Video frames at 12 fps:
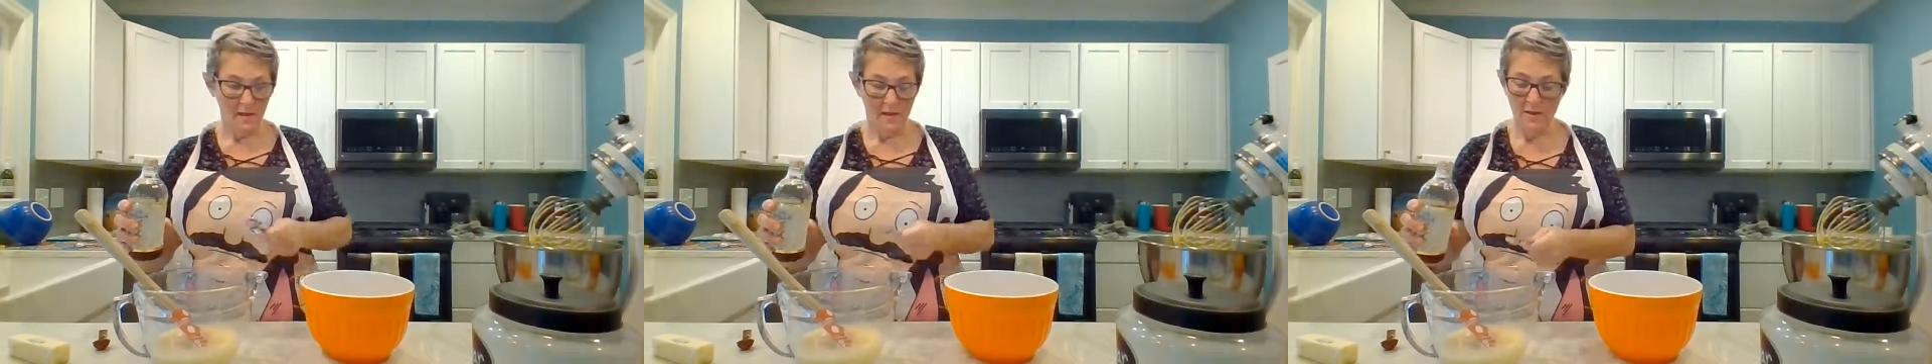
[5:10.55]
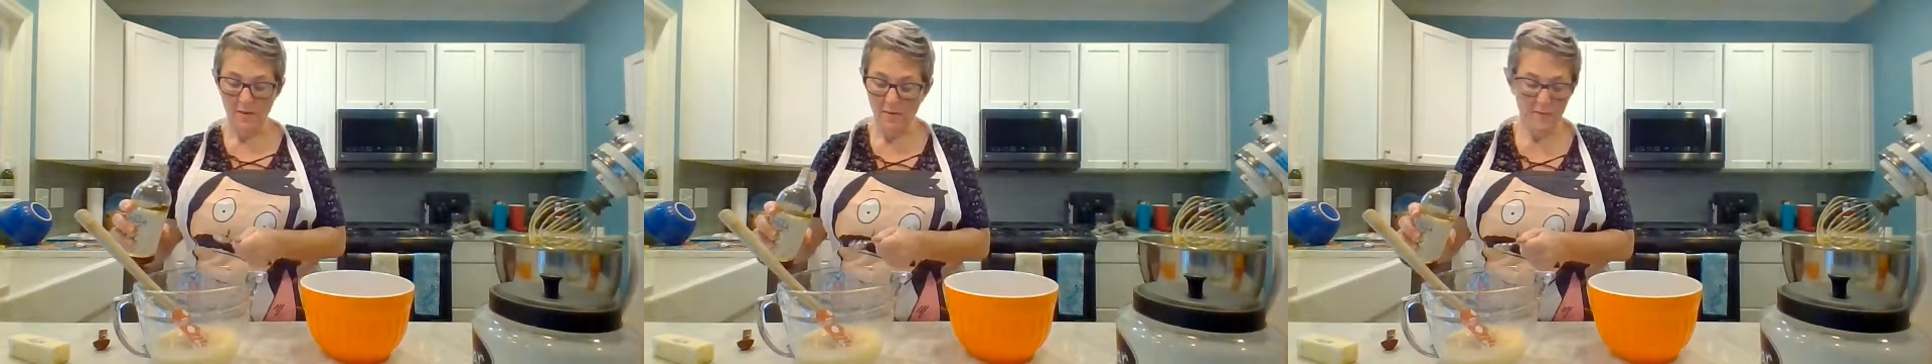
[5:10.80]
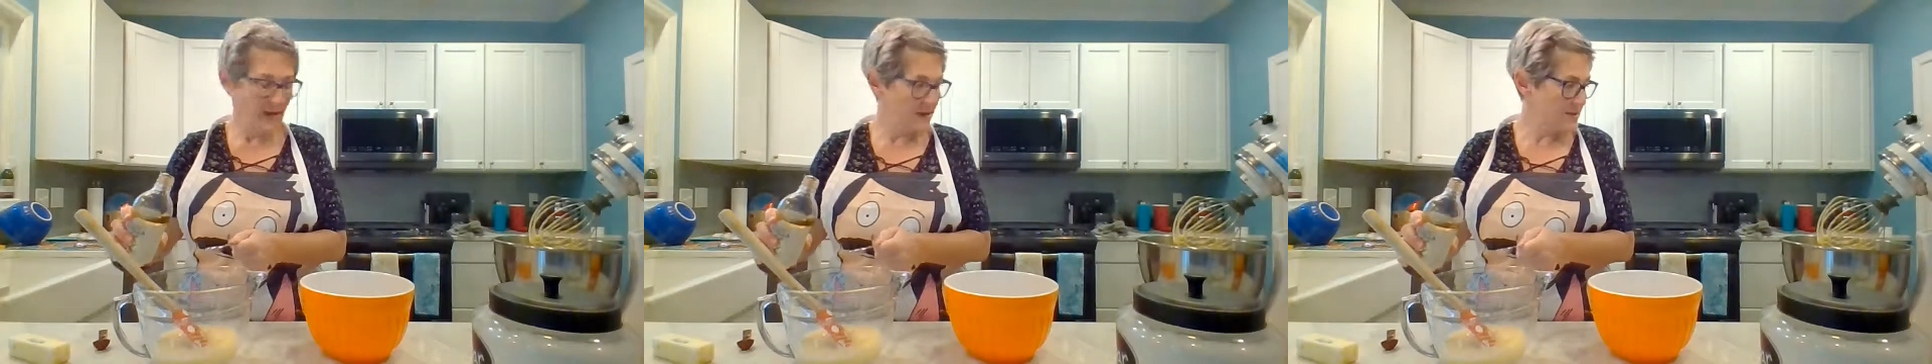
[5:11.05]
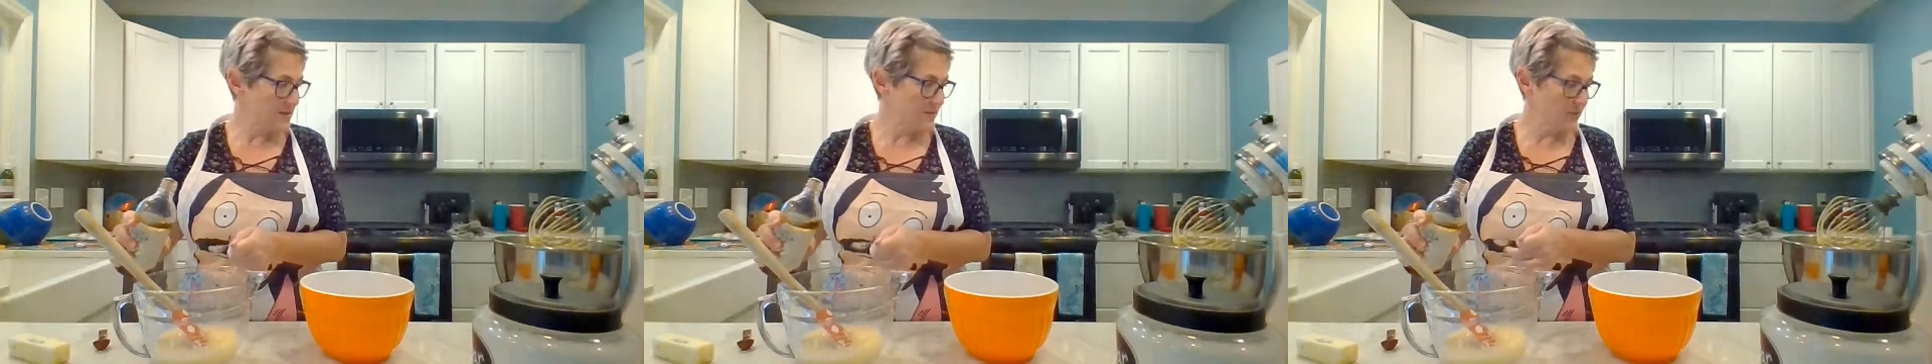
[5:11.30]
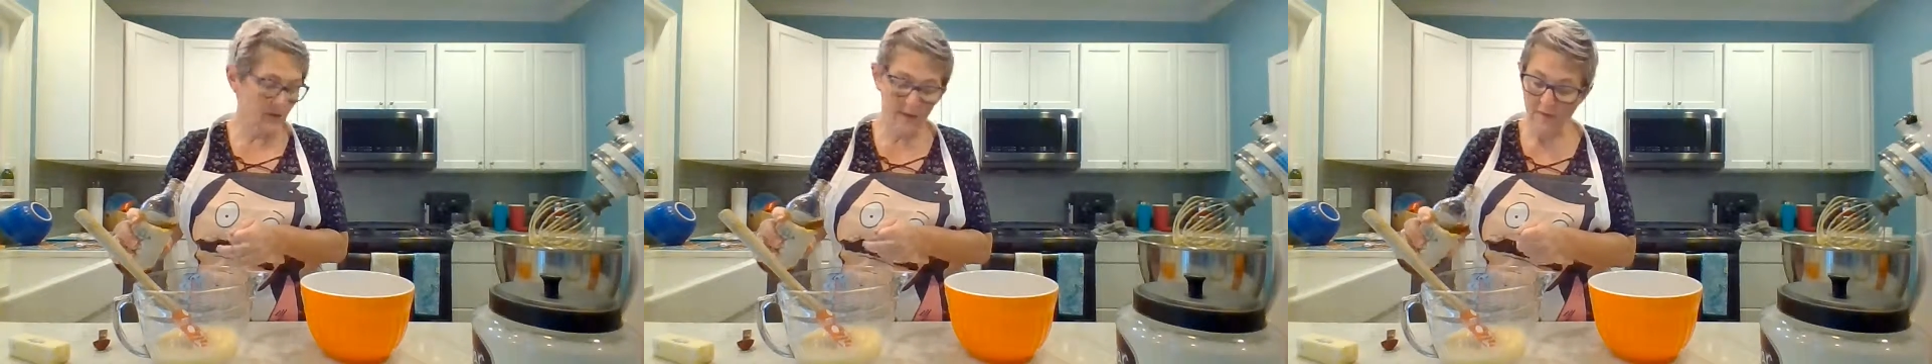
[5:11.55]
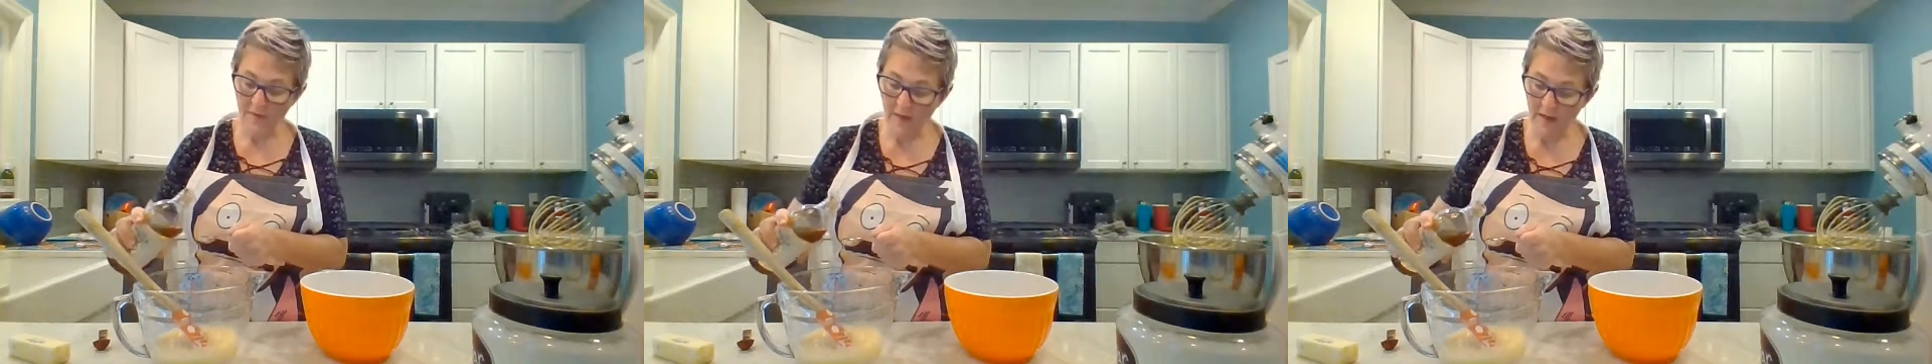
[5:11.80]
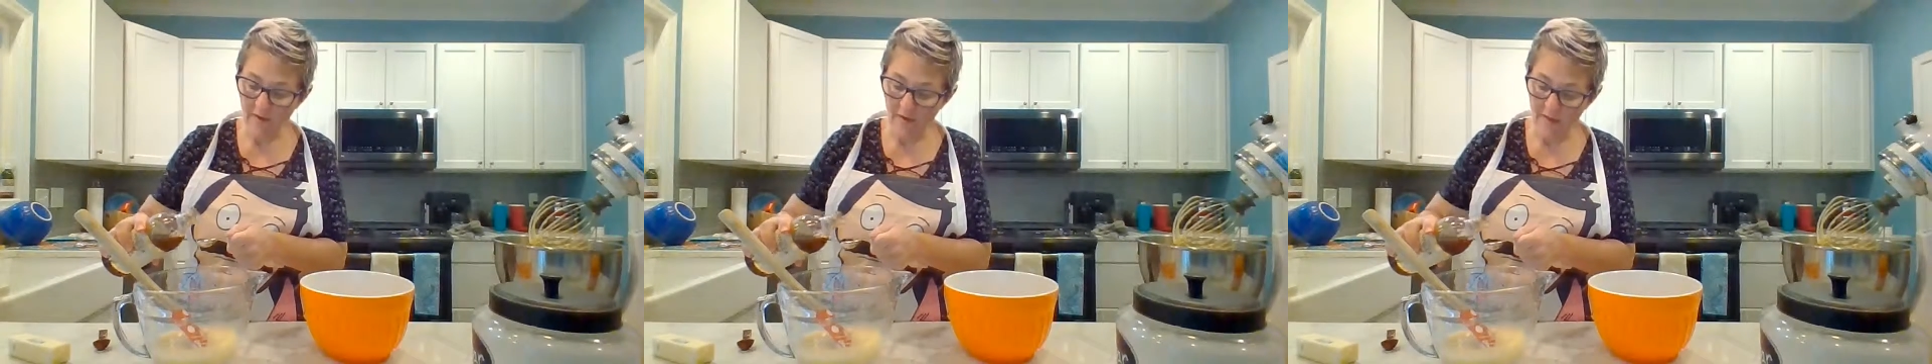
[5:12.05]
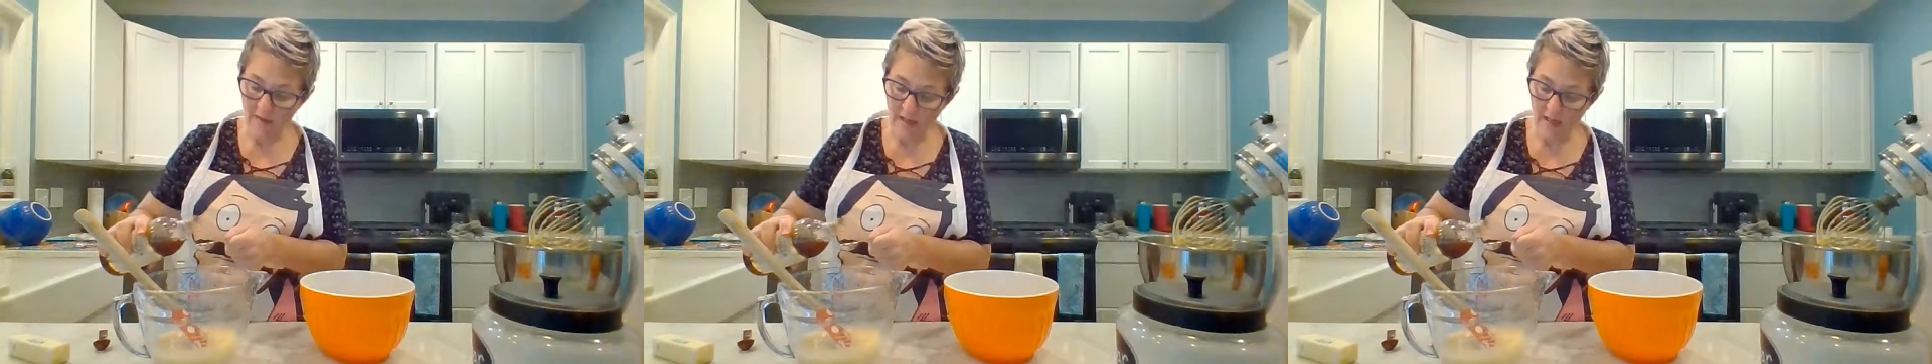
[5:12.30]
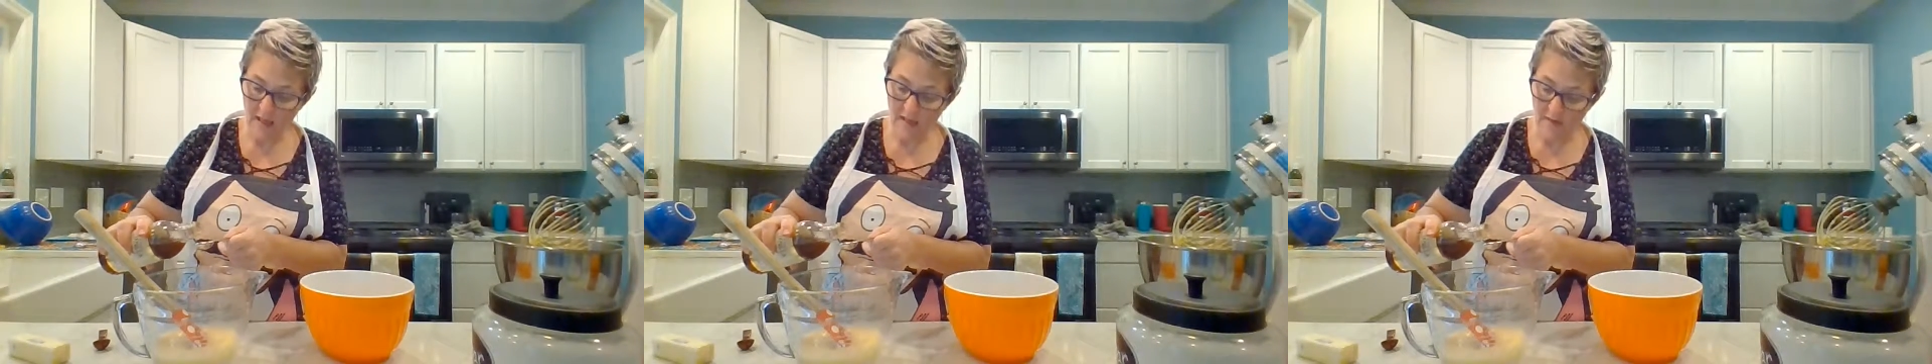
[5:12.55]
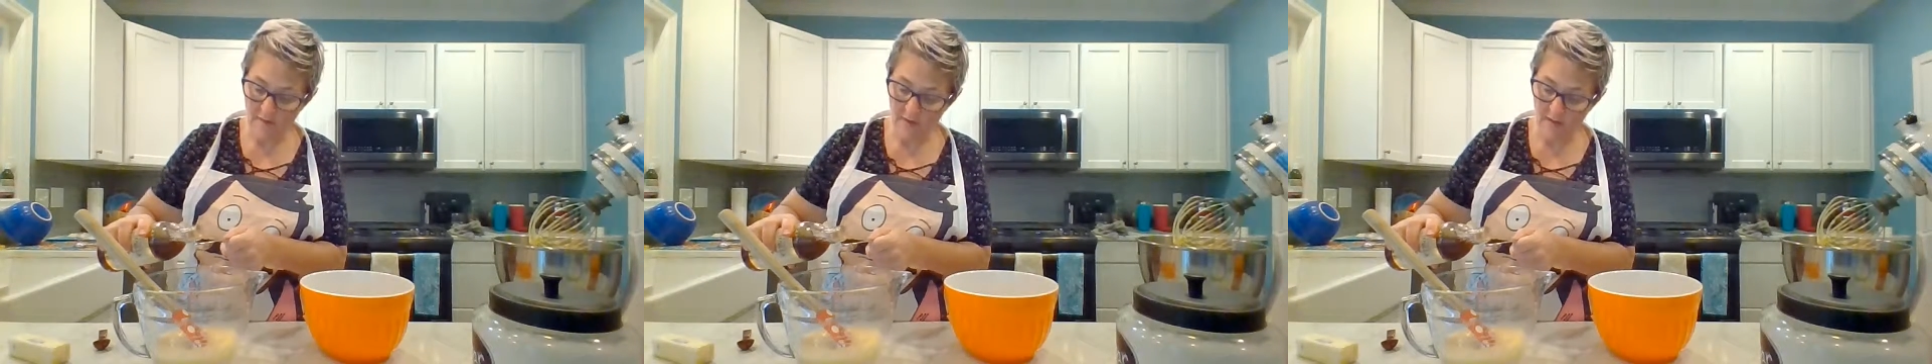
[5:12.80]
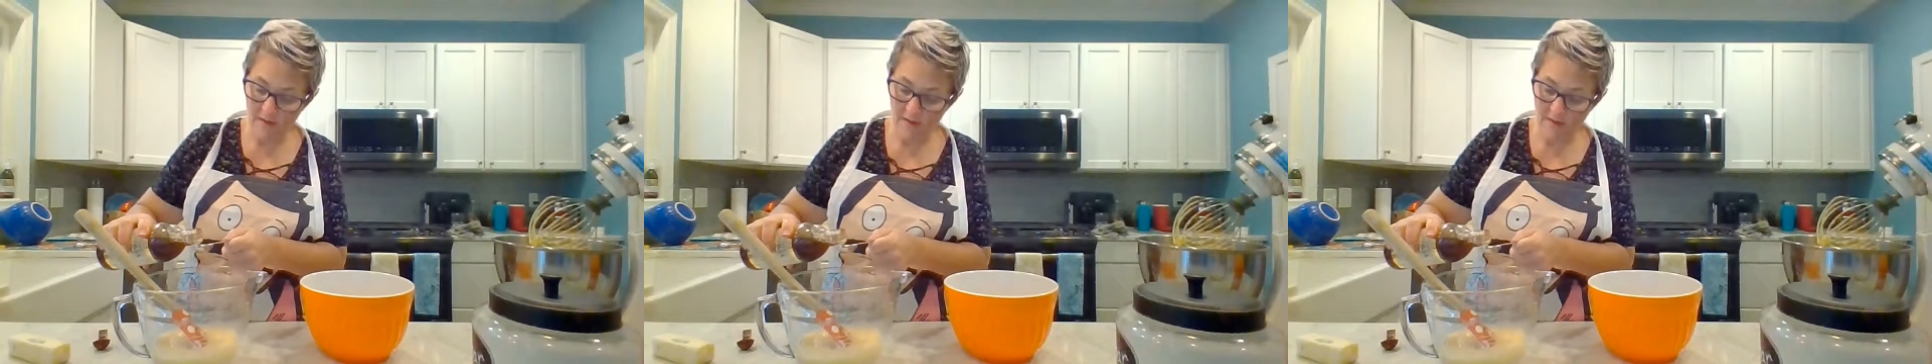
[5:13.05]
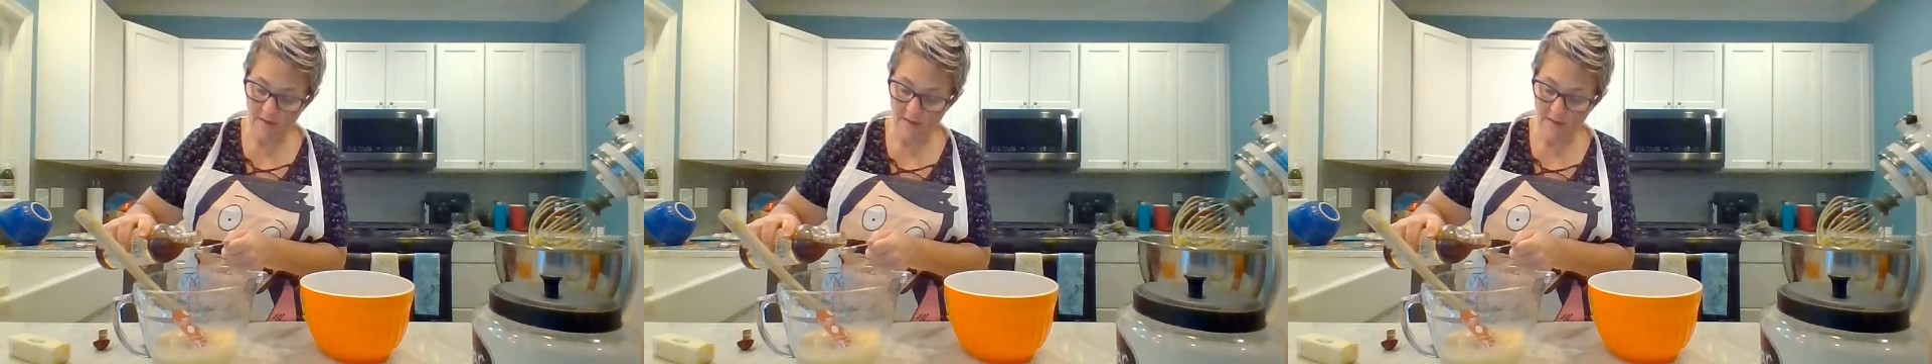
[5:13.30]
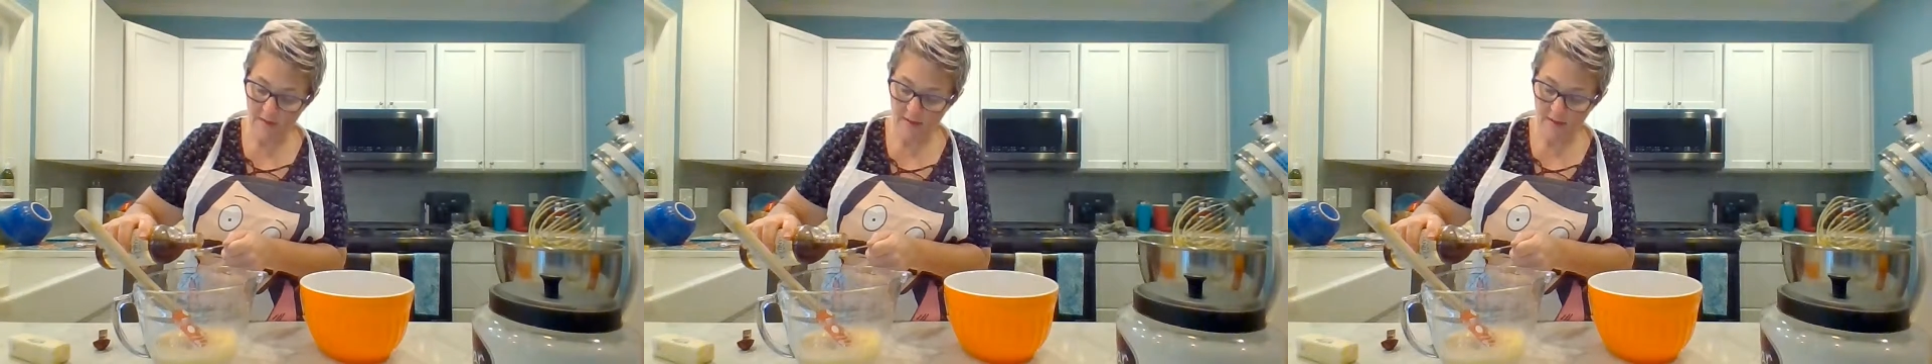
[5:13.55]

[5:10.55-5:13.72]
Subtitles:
you know, that's really the flavor of the cake is vanilla.